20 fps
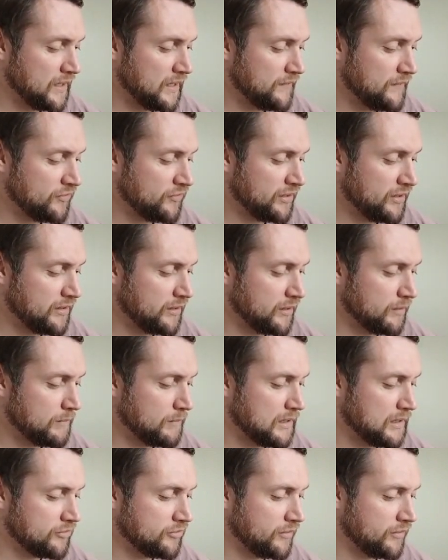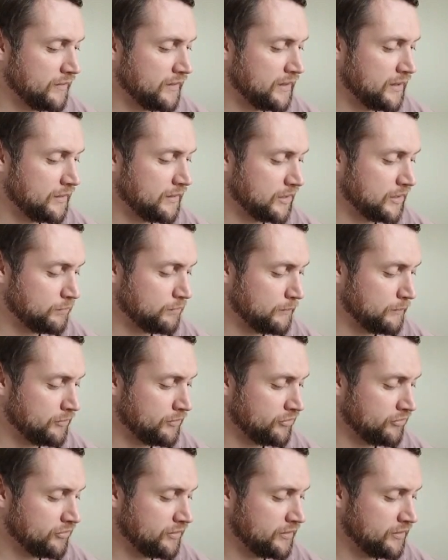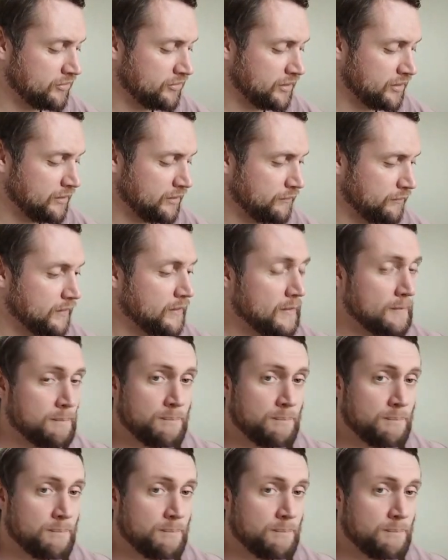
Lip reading: If you see little marks on there, that's probably just on the sleeve.